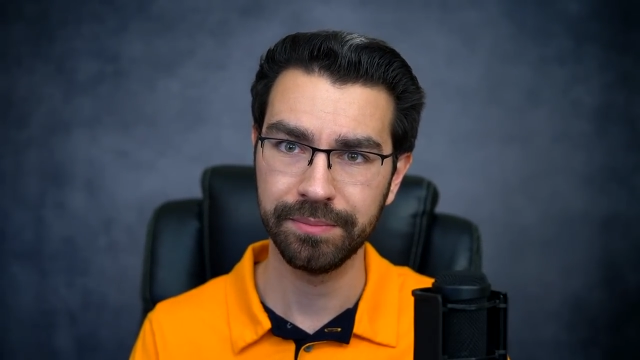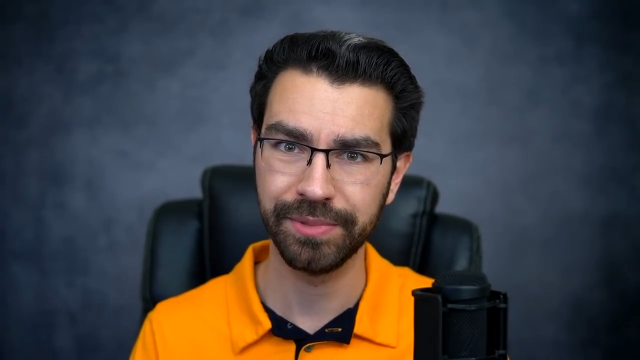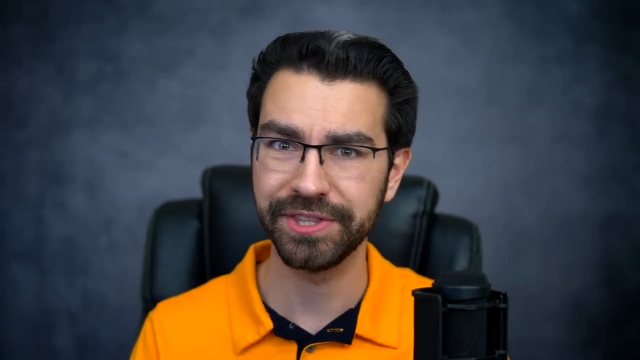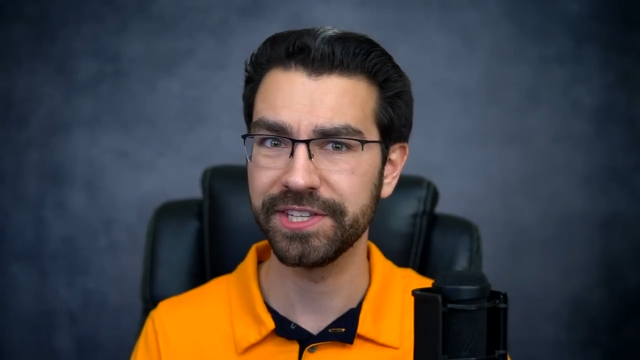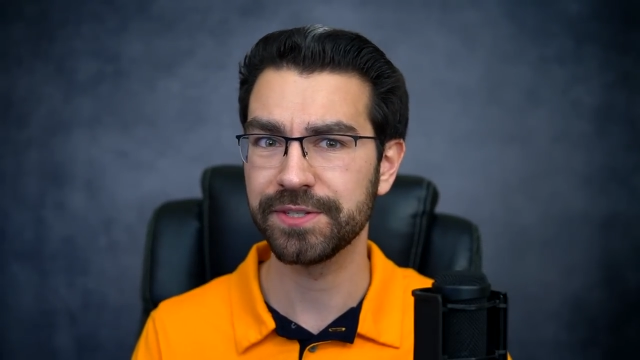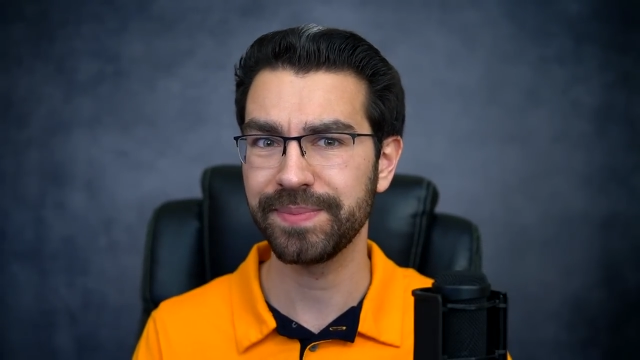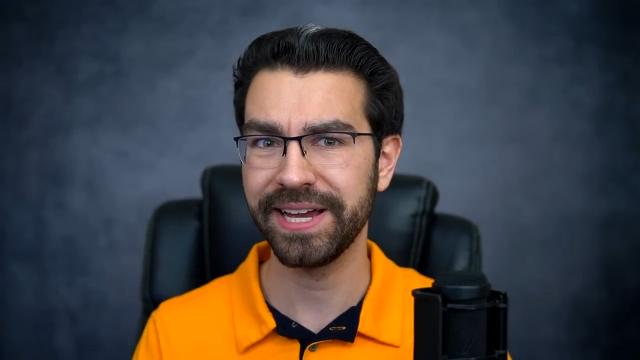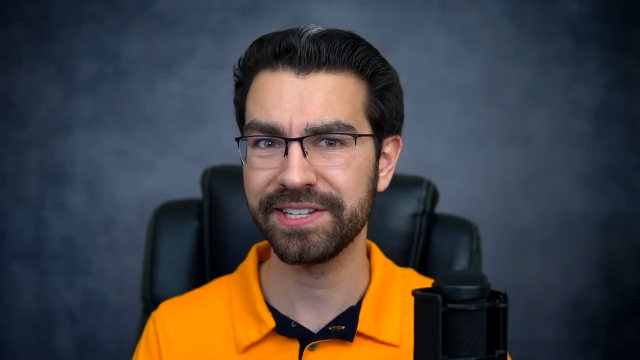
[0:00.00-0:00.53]

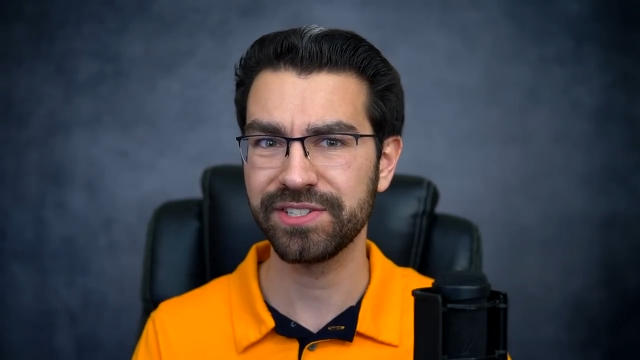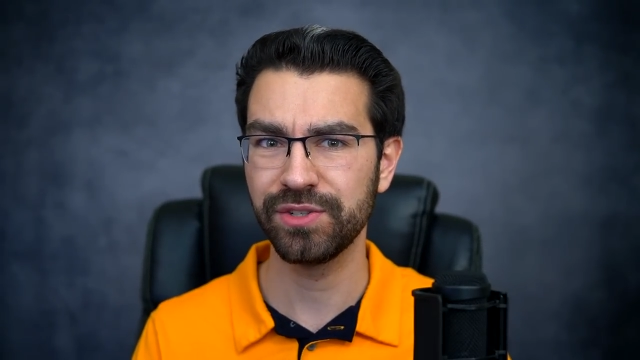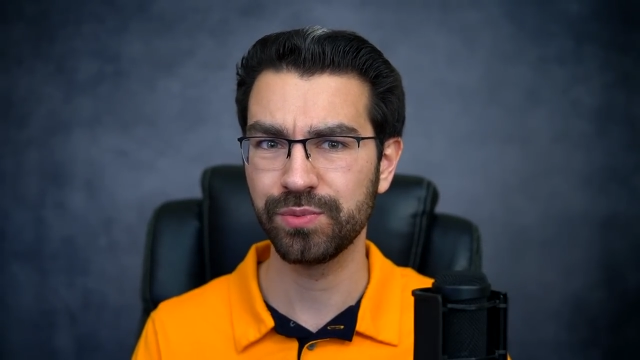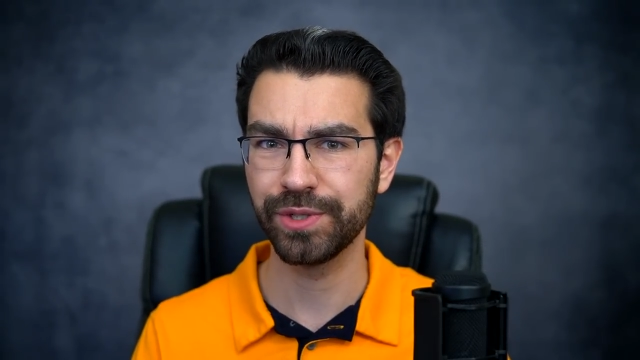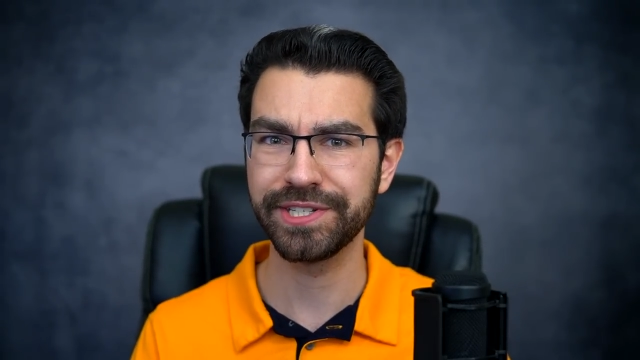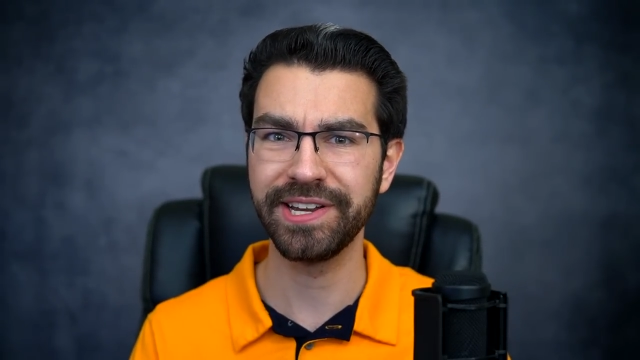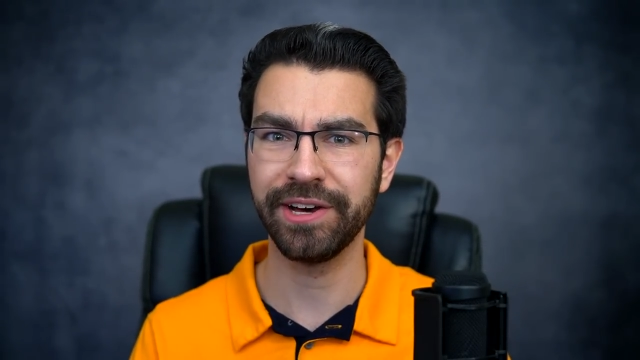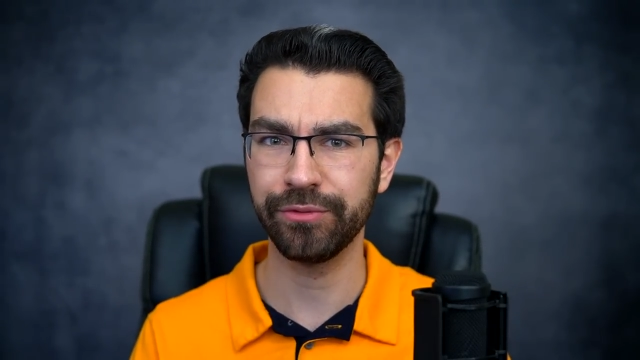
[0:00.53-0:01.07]
But this passage
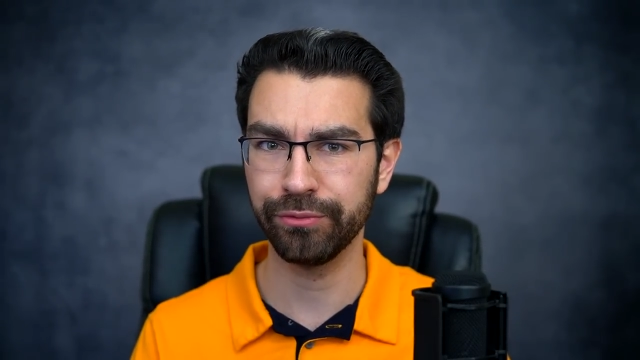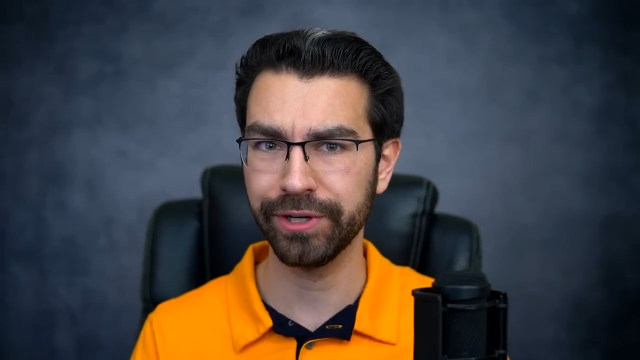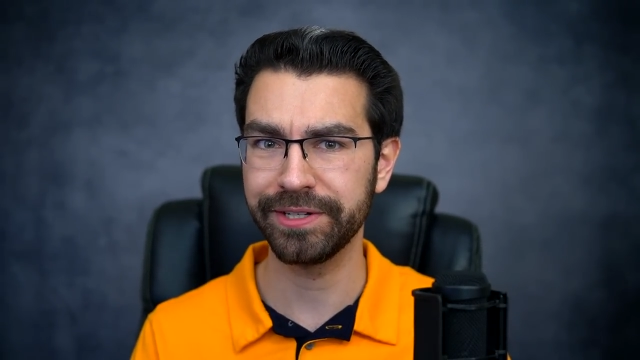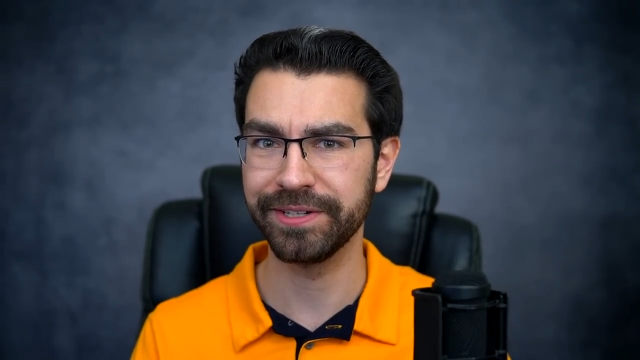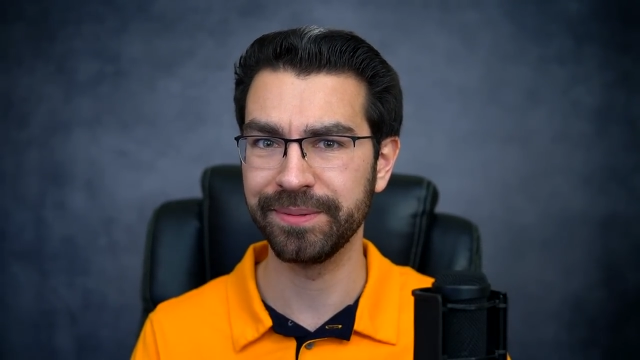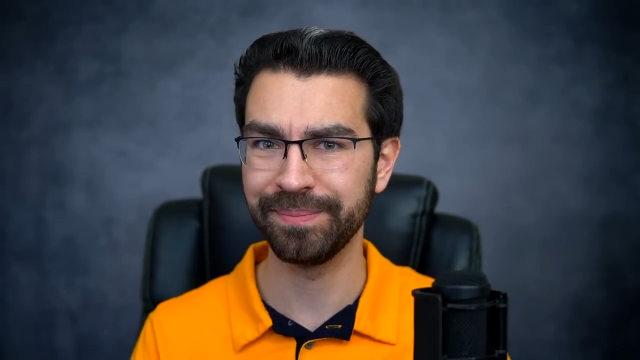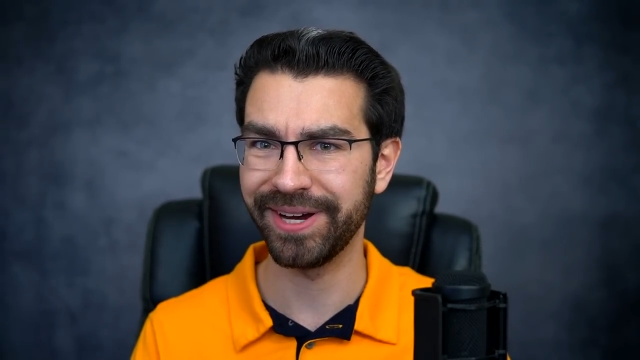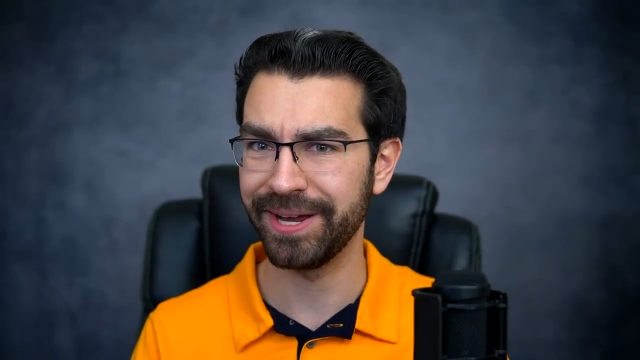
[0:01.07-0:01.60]
was not
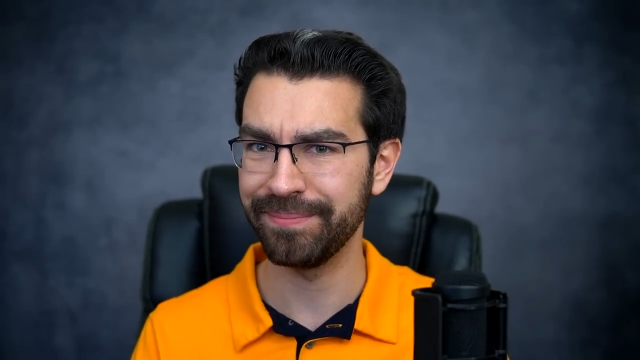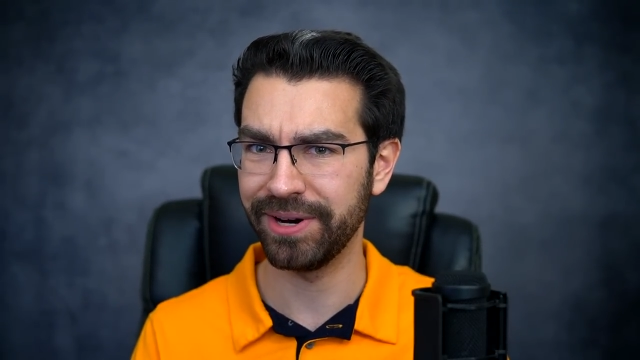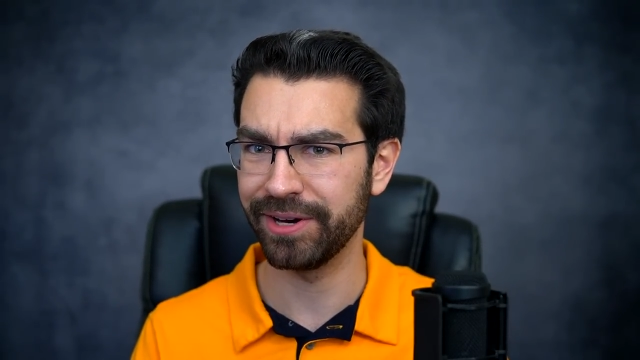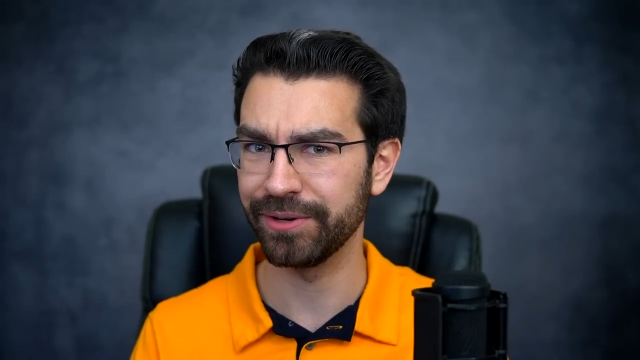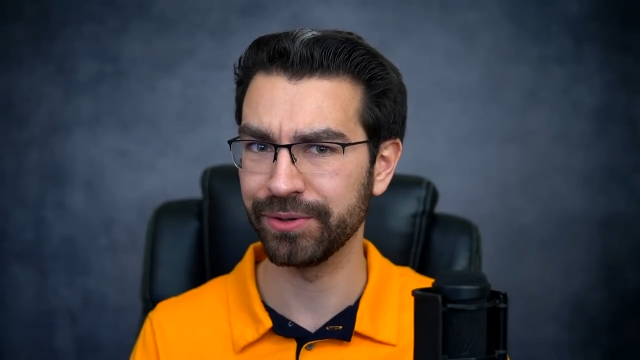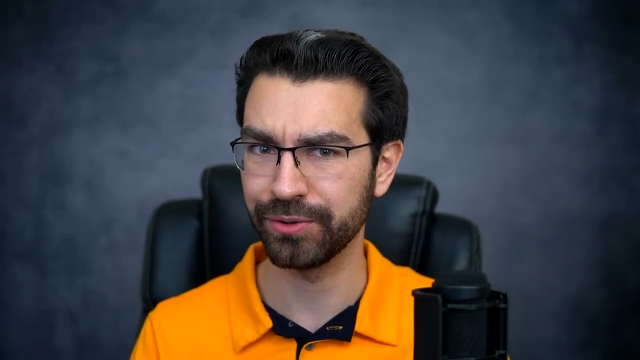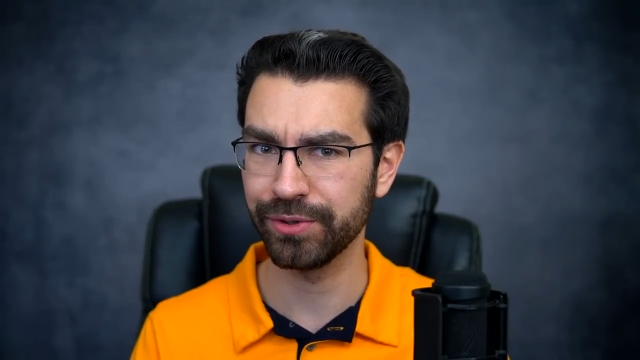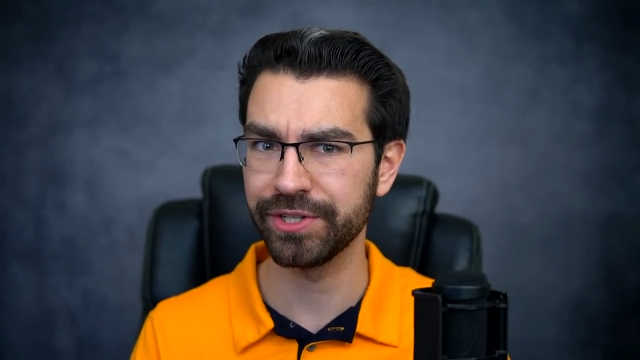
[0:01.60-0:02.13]
written by
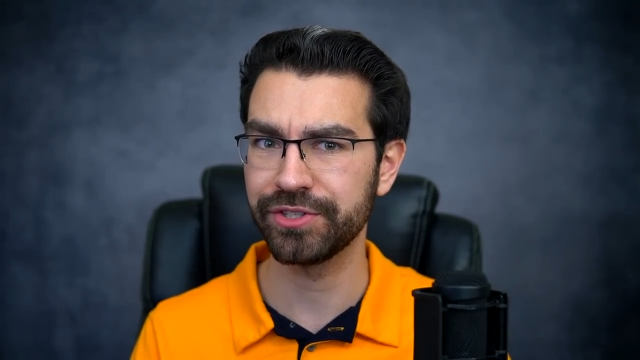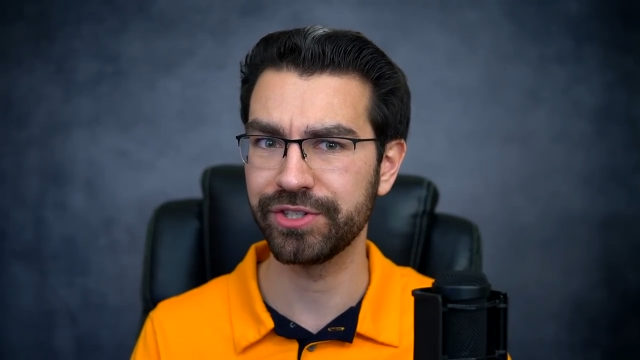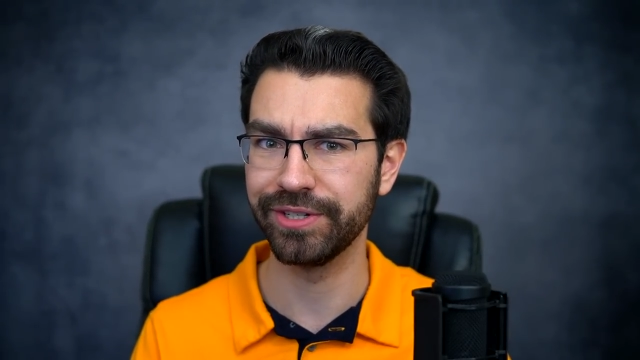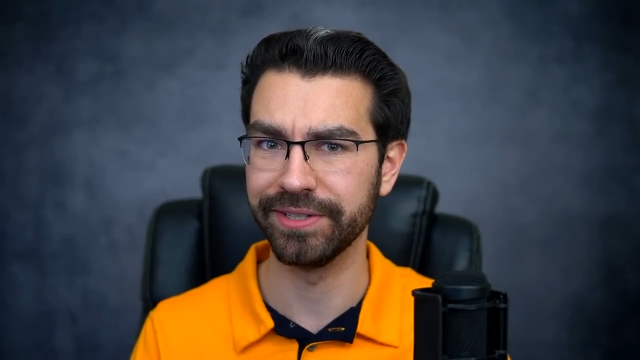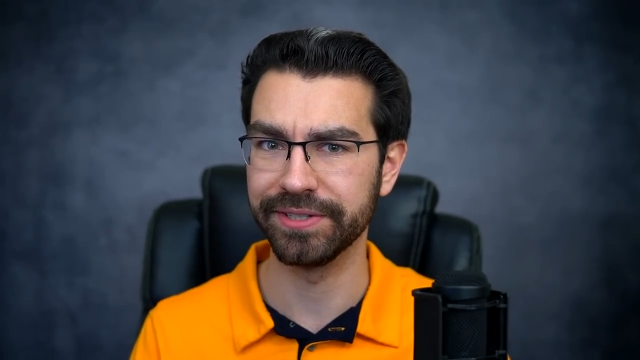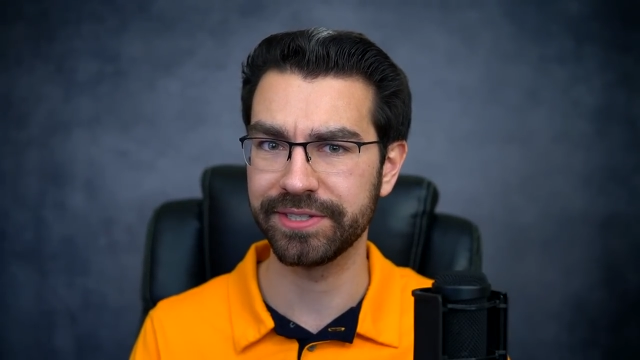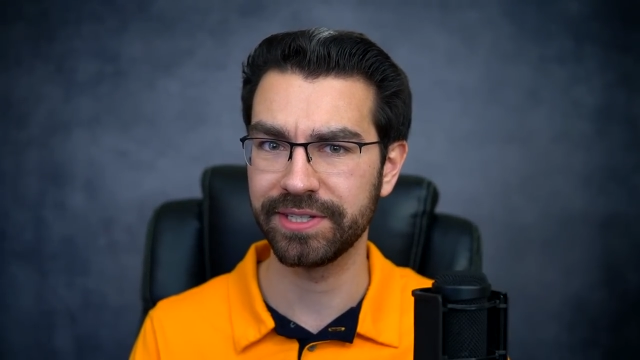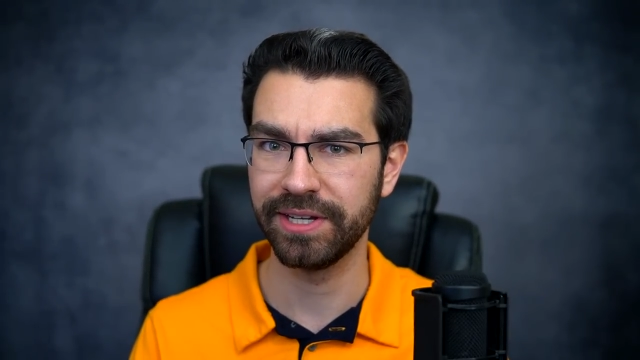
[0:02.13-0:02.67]
modern
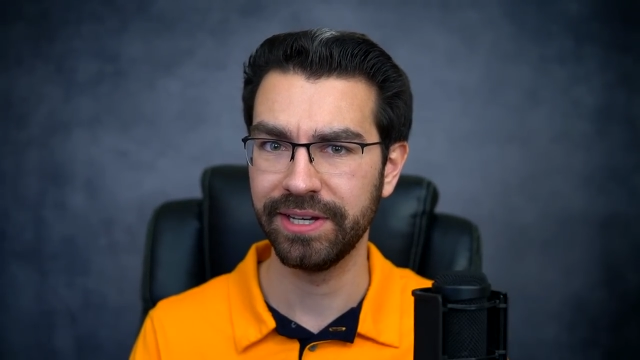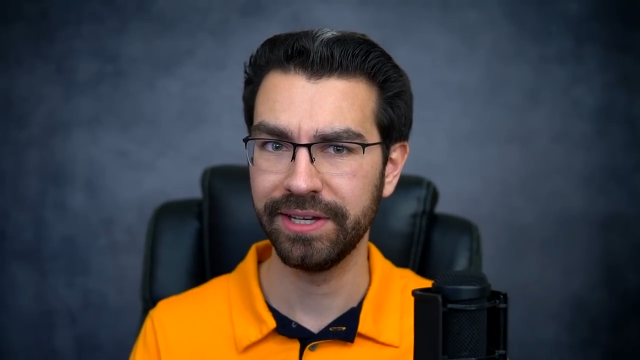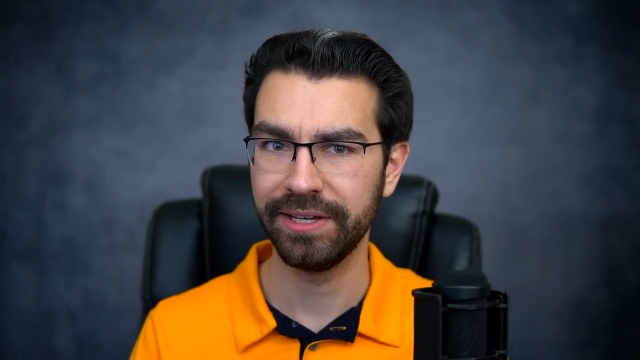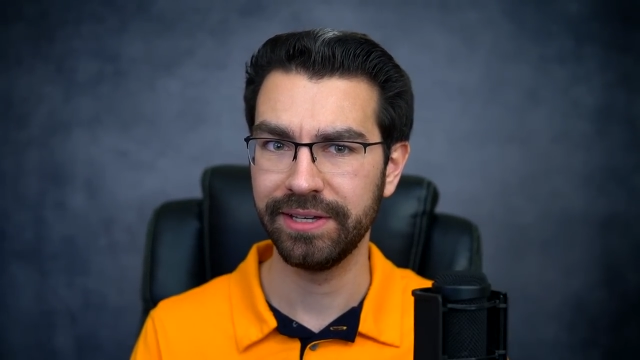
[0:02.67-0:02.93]
Christians.